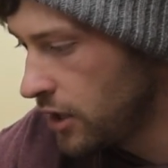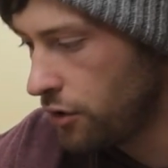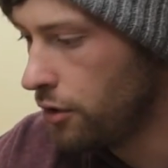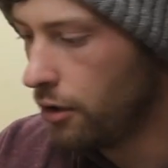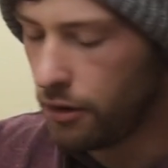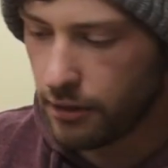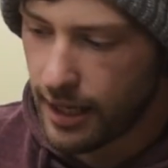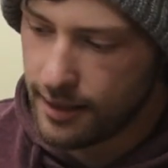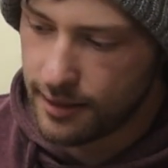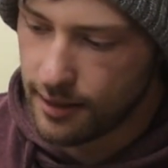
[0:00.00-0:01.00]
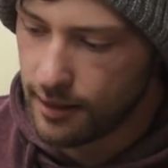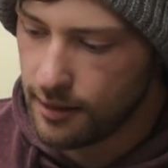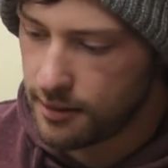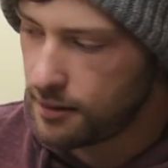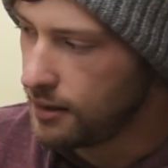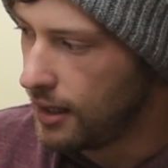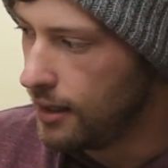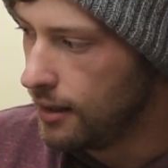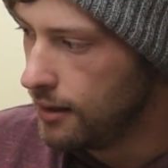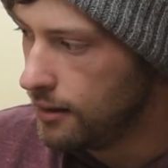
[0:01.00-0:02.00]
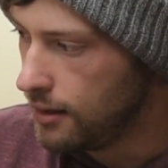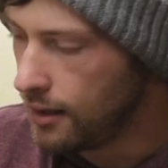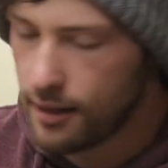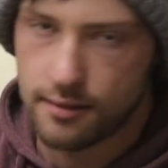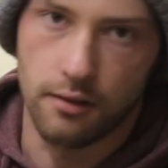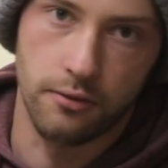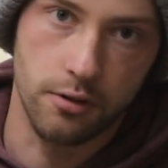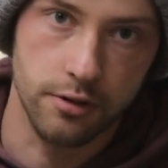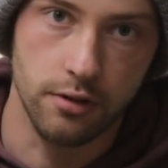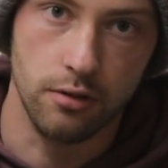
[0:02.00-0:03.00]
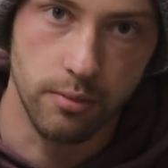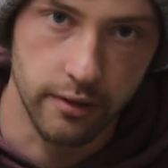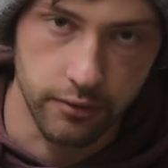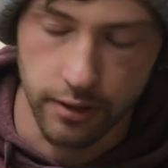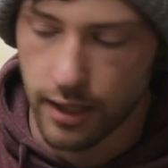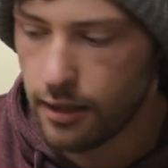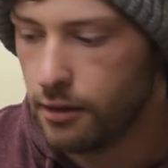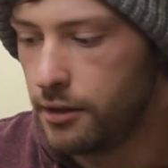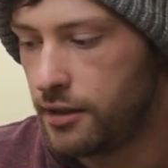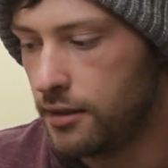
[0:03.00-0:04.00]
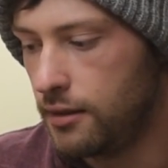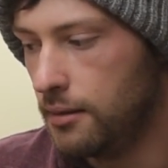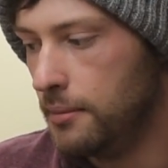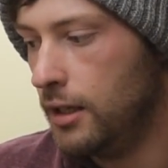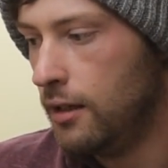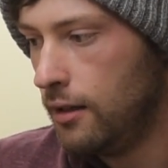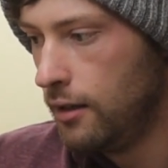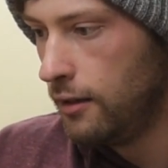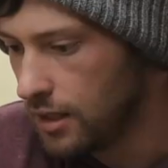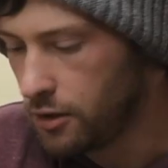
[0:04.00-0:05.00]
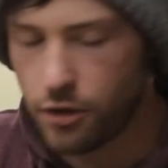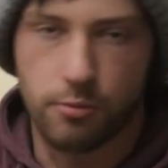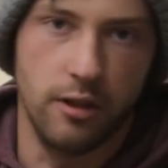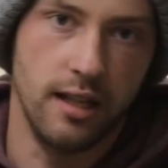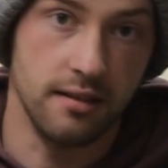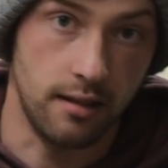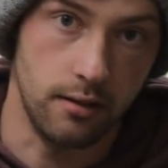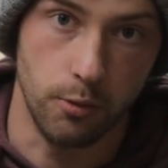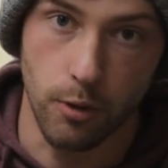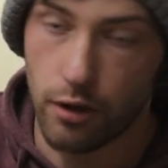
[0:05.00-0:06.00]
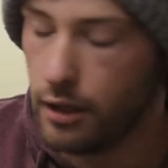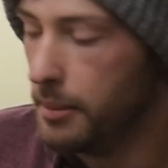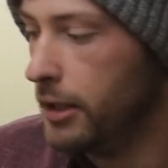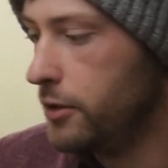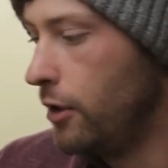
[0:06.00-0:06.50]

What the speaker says: So no longer antennas, and it has of course a 2.4 gigahertz system. It's just one less thing to worry about.